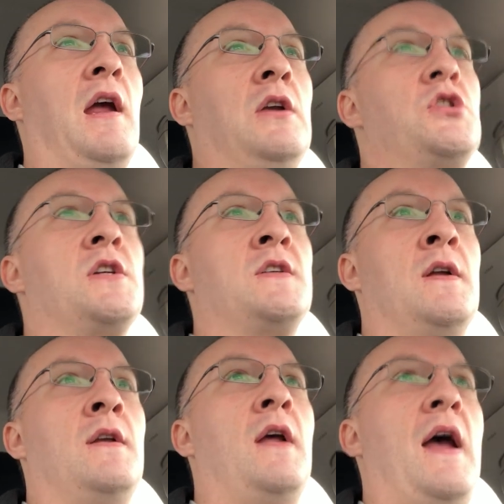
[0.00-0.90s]
ancient,
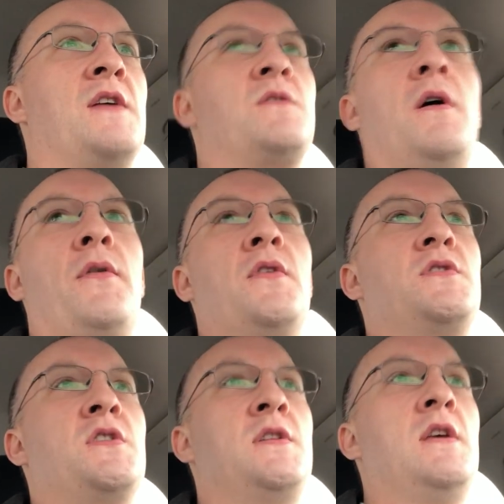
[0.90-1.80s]
and Azeroth
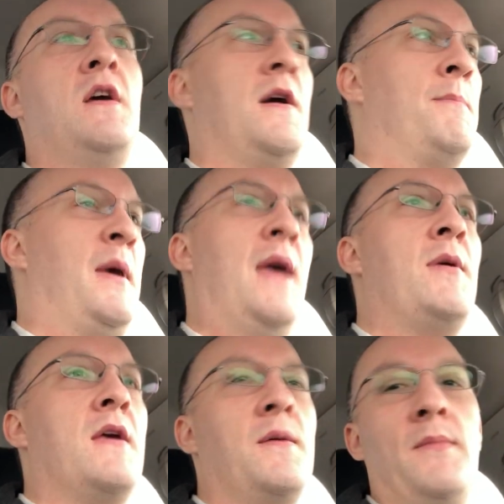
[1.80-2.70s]
is just a young
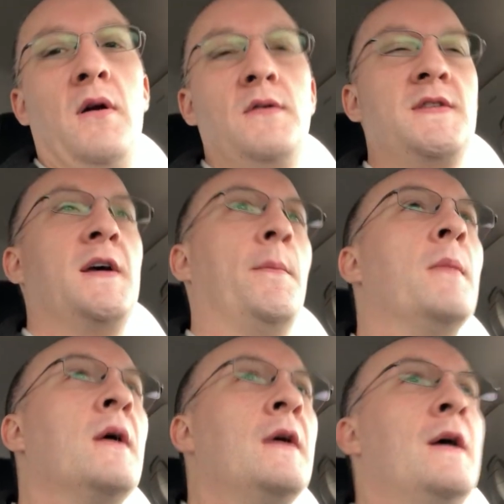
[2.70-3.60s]
baby compared to him.
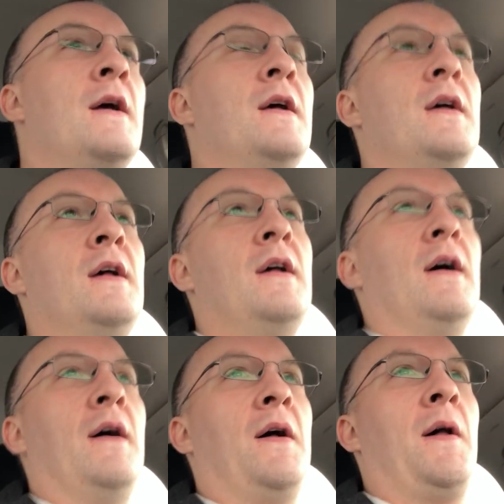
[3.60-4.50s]

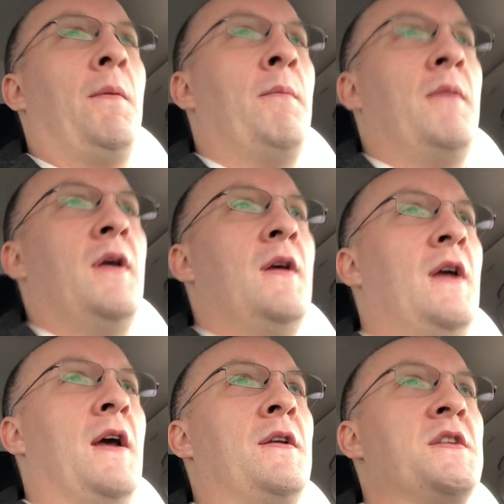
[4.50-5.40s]
And
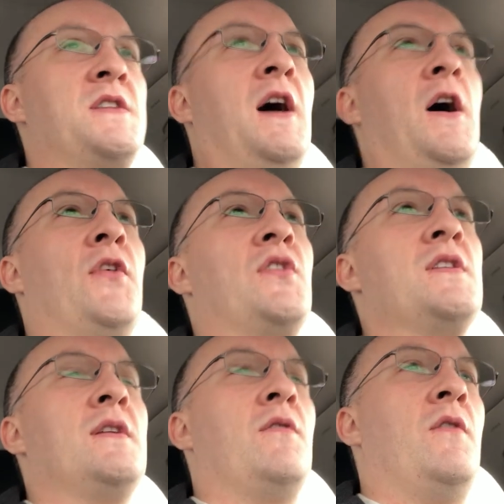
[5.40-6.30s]

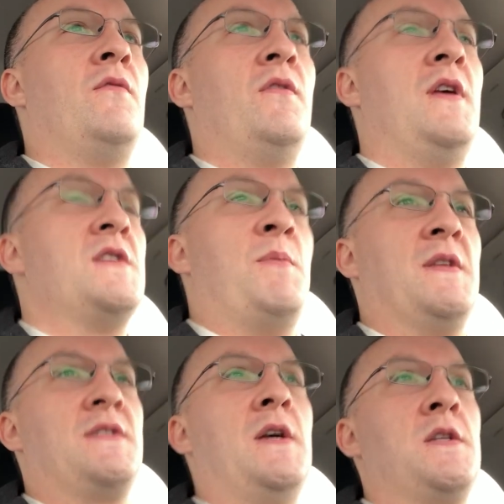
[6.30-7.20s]
N'Zoth, he's
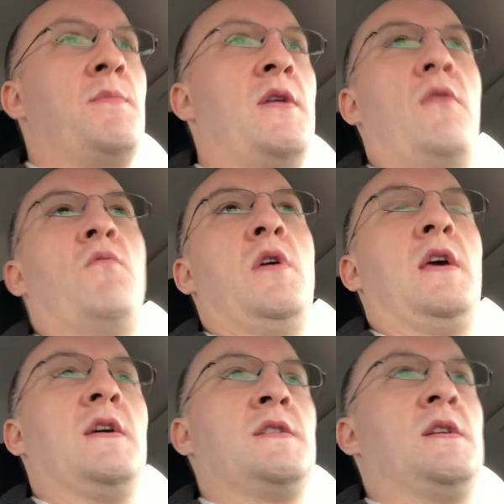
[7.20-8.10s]
been said to be the
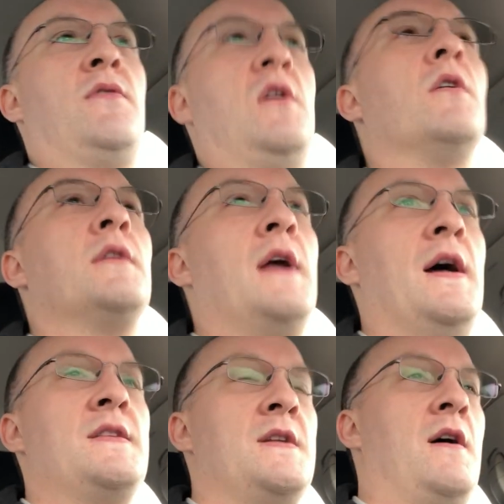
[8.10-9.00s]
weakest of the old
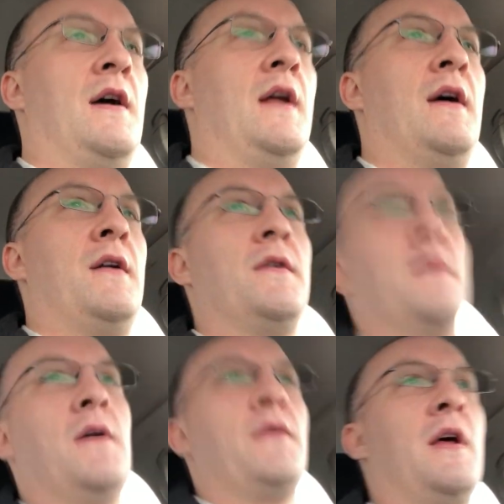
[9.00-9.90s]
gods. No, I don't
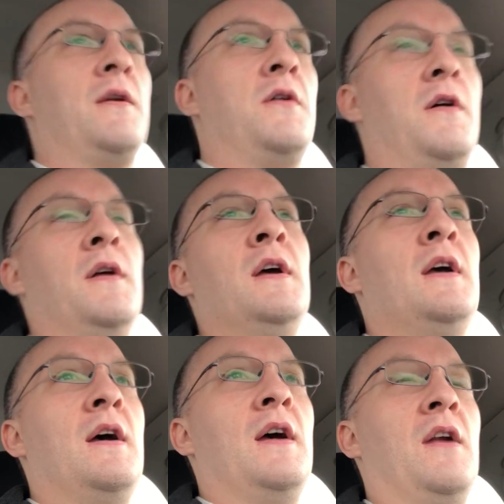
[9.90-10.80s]
agree with that at all.
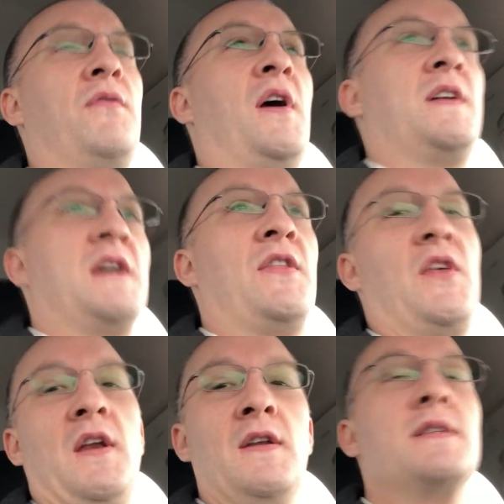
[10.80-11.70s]
In fact, I
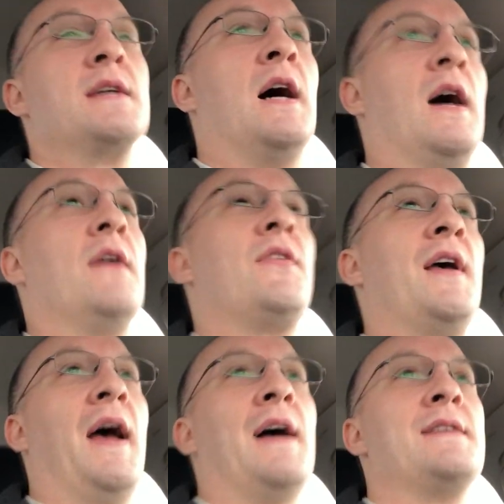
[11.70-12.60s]
think
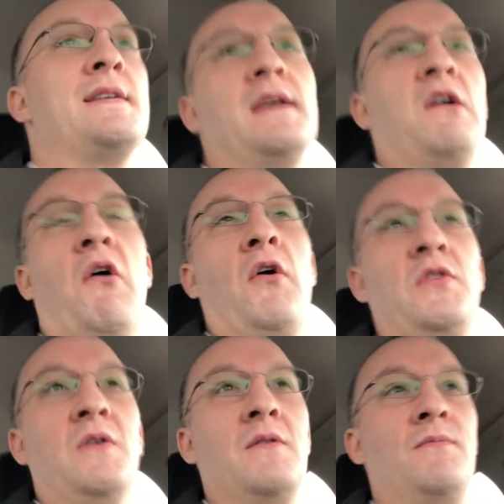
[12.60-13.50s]
N'Zoth, as a
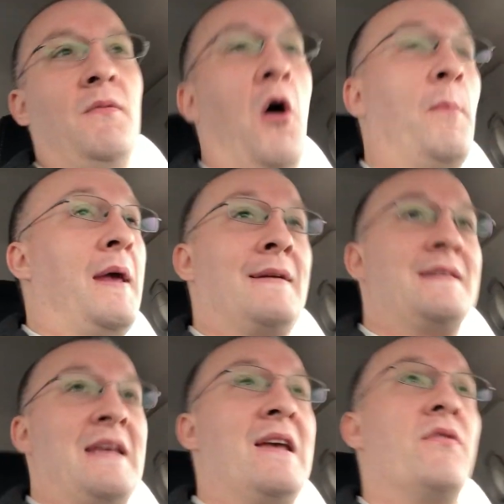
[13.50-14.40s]
character,
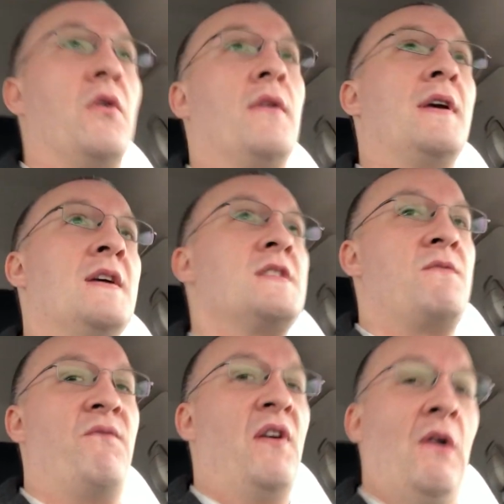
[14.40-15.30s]
albeit evil, he
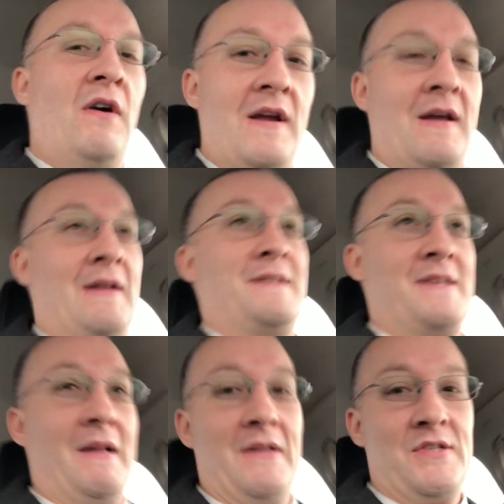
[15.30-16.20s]
is very
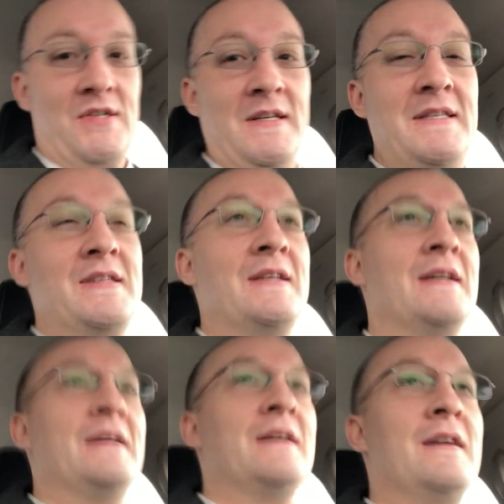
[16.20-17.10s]
intelligent,
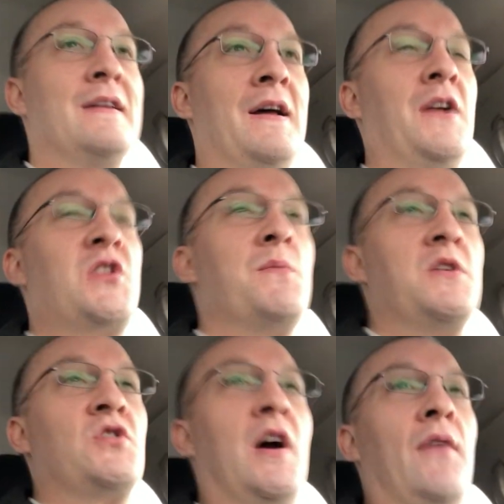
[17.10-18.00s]
not to
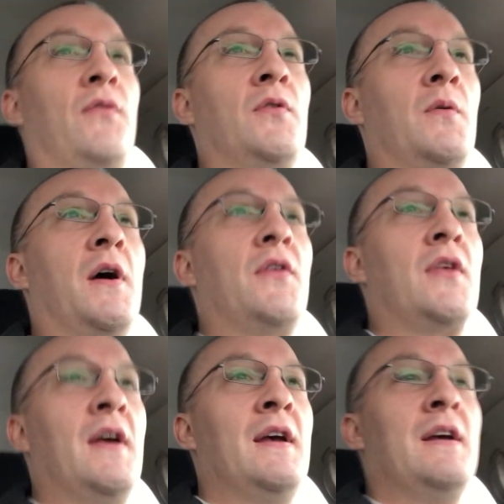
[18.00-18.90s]
be trifled
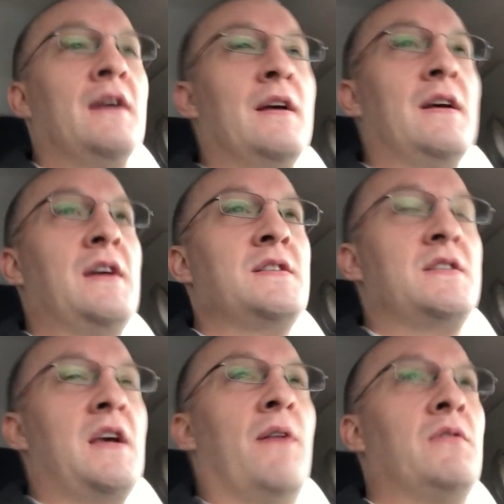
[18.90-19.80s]
with.
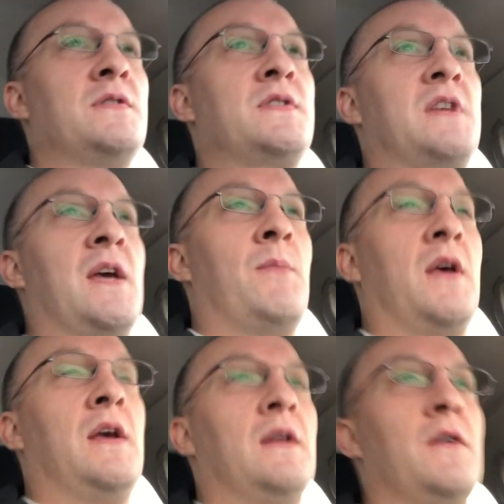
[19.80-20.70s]
He's ever
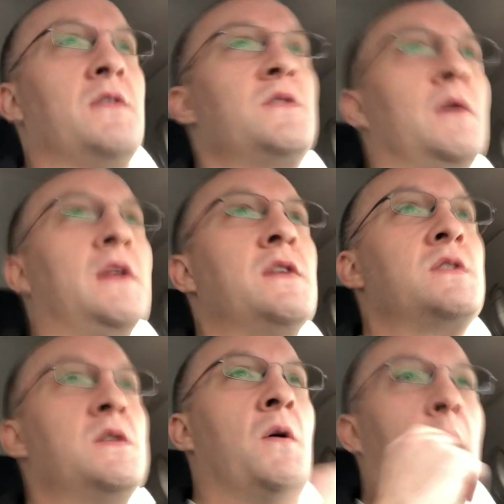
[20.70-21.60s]
scheming. He knows what
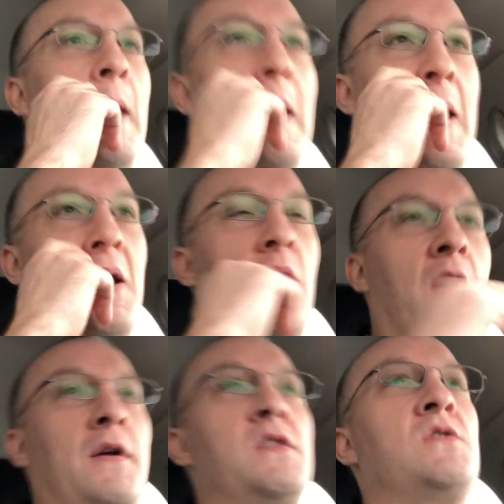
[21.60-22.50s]
he's doing. He
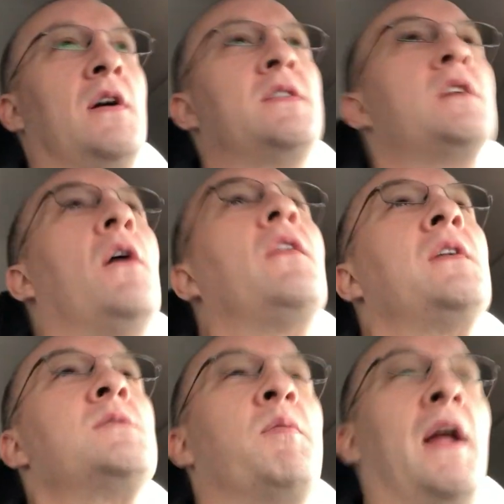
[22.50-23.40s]
orchestrates all
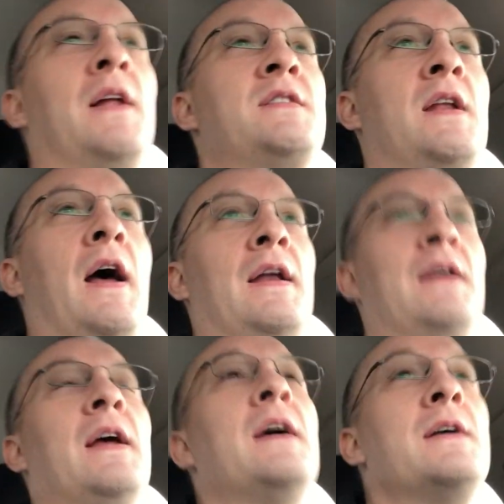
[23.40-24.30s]
these plans and
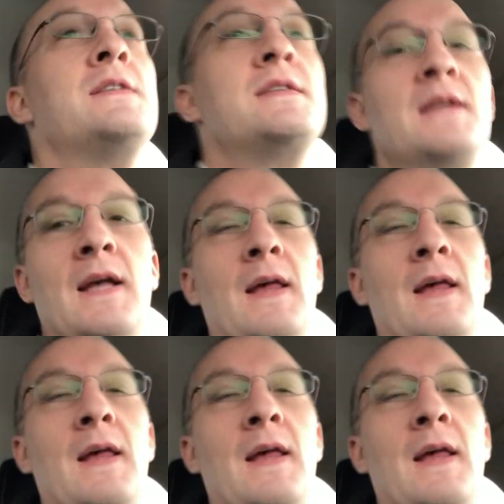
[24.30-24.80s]
ideas.